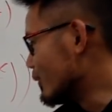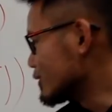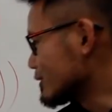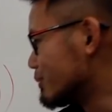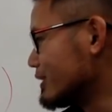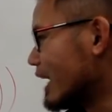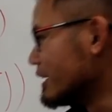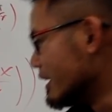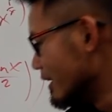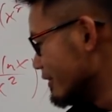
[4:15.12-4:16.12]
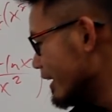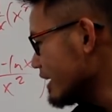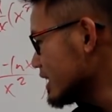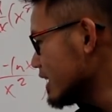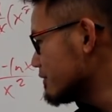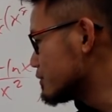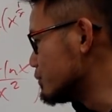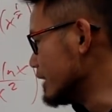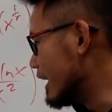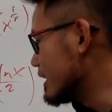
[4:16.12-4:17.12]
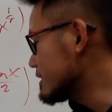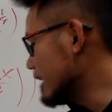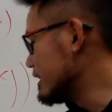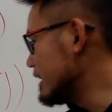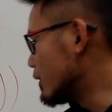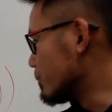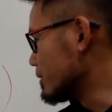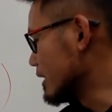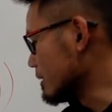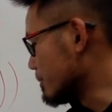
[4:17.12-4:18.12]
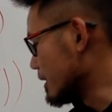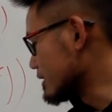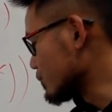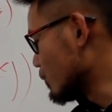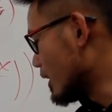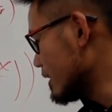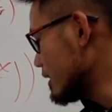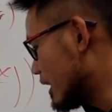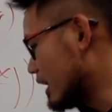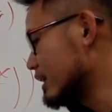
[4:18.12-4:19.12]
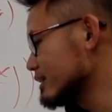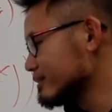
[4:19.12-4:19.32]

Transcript: we'll just put down negative 3x, at the end we put down the plus 1, haha.